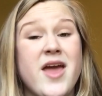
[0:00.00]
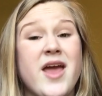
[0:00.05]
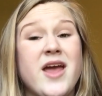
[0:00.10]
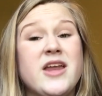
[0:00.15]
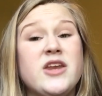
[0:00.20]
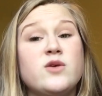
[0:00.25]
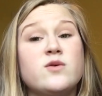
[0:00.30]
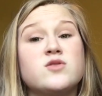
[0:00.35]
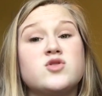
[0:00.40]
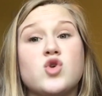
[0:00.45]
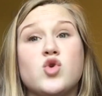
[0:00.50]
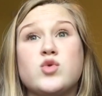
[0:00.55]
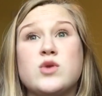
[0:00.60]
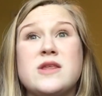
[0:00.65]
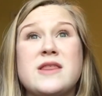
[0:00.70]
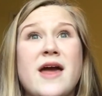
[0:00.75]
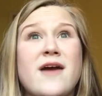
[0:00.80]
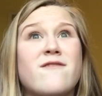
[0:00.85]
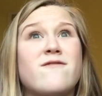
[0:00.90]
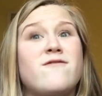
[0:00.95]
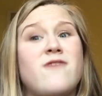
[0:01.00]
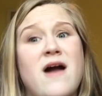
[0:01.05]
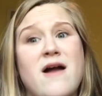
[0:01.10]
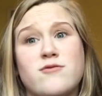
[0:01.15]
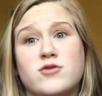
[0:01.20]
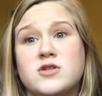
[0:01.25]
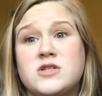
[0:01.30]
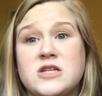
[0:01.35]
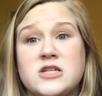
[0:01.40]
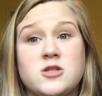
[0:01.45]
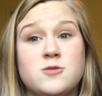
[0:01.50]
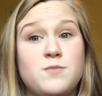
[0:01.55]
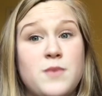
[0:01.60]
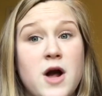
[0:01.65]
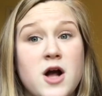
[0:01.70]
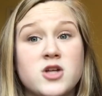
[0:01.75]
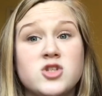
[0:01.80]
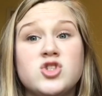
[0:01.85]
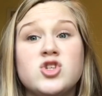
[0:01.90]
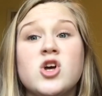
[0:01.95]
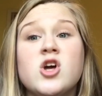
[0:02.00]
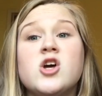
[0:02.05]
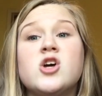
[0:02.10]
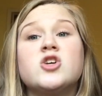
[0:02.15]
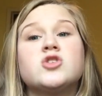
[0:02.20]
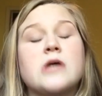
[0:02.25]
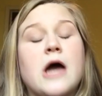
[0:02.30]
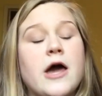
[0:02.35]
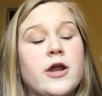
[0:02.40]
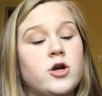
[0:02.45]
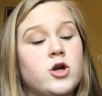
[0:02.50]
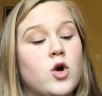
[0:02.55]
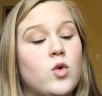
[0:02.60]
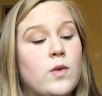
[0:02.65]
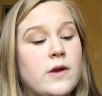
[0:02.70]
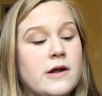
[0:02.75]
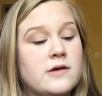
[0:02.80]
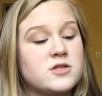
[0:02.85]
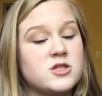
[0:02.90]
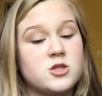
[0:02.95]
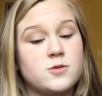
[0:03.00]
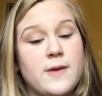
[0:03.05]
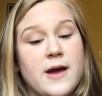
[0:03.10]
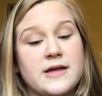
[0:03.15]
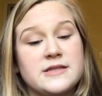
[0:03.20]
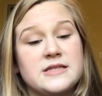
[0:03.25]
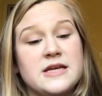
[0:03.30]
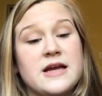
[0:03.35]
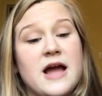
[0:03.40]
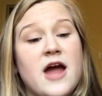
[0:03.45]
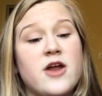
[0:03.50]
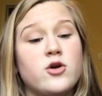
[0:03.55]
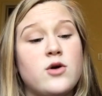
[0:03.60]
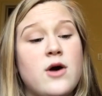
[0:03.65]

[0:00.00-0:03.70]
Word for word: and it was only like five or six bucks, so I don't know what I was expecting. I